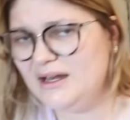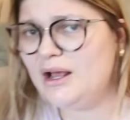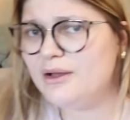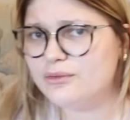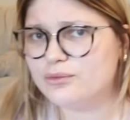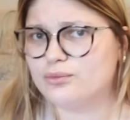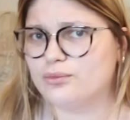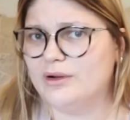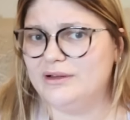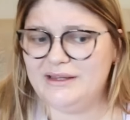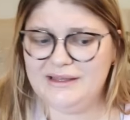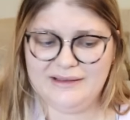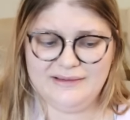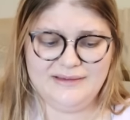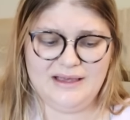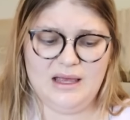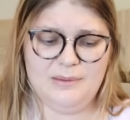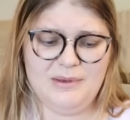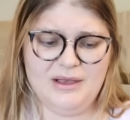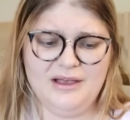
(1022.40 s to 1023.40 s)
then I was really
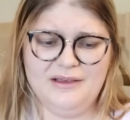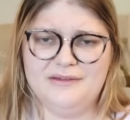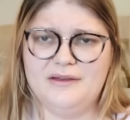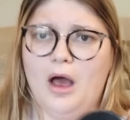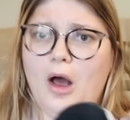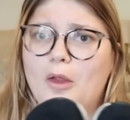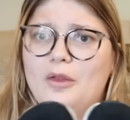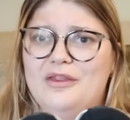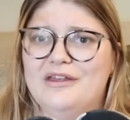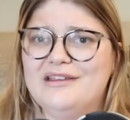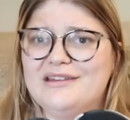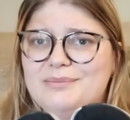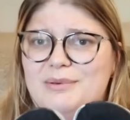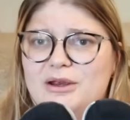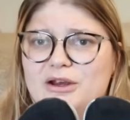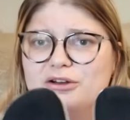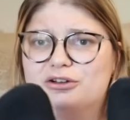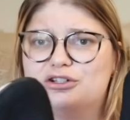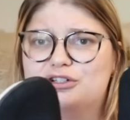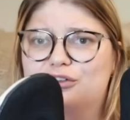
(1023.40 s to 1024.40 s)
excited because this
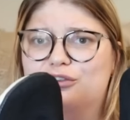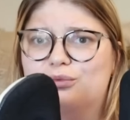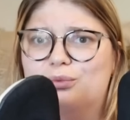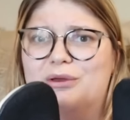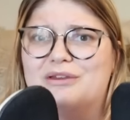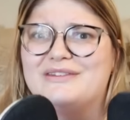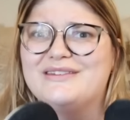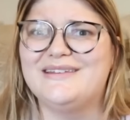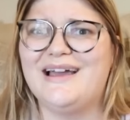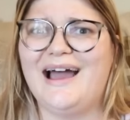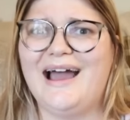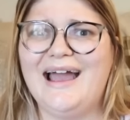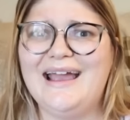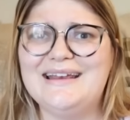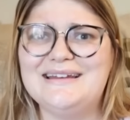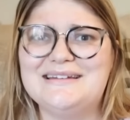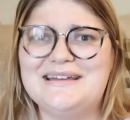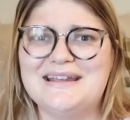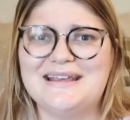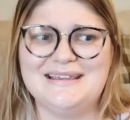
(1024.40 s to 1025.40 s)
pair of shoes was
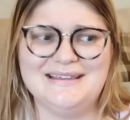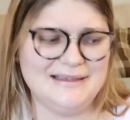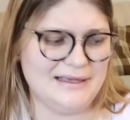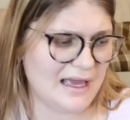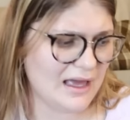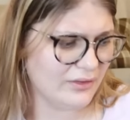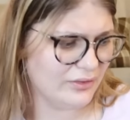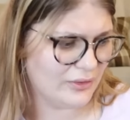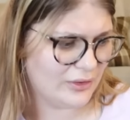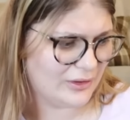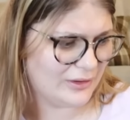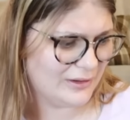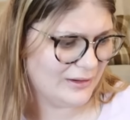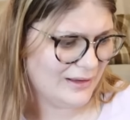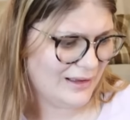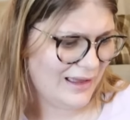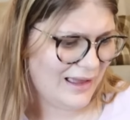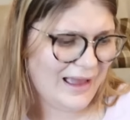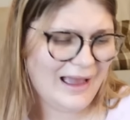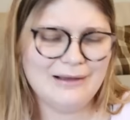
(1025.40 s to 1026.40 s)
tied together,
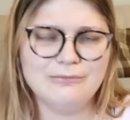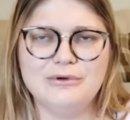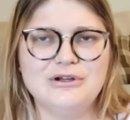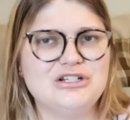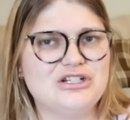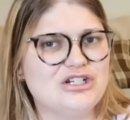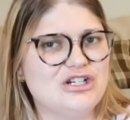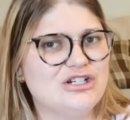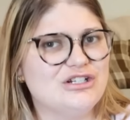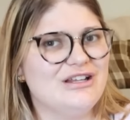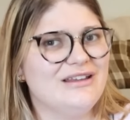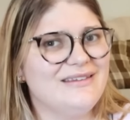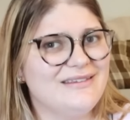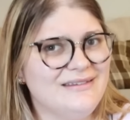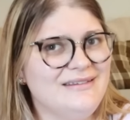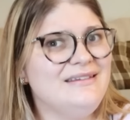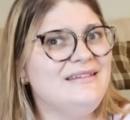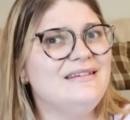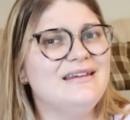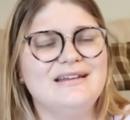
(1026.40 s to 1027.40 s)
which does
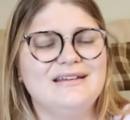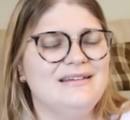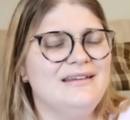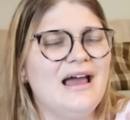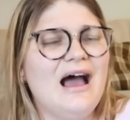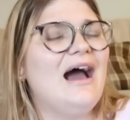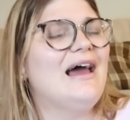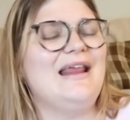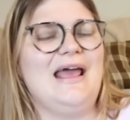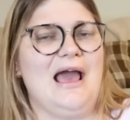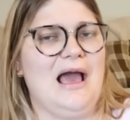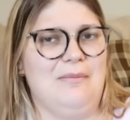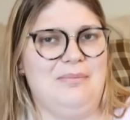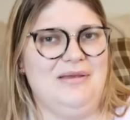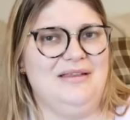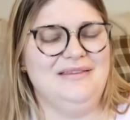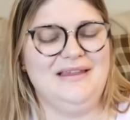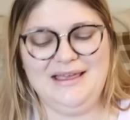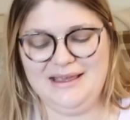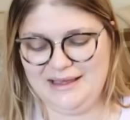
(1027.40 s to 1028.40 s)
not
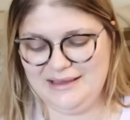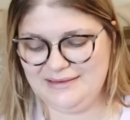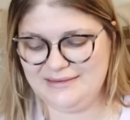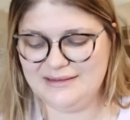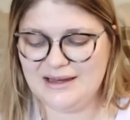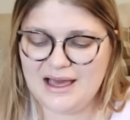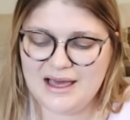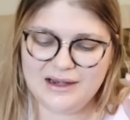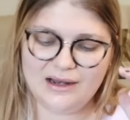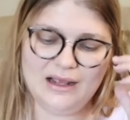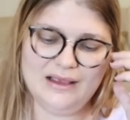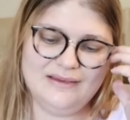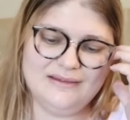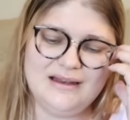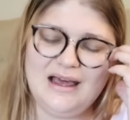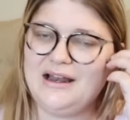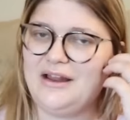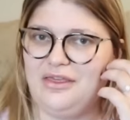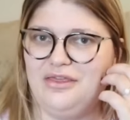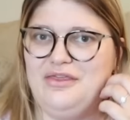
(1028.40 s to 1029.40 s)
happen. Like it's not, it's
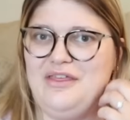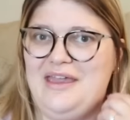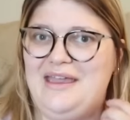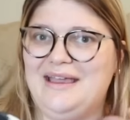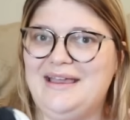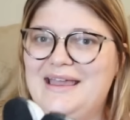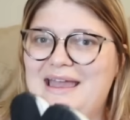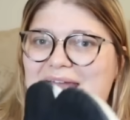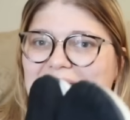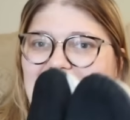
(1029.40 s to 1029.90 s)
not a thing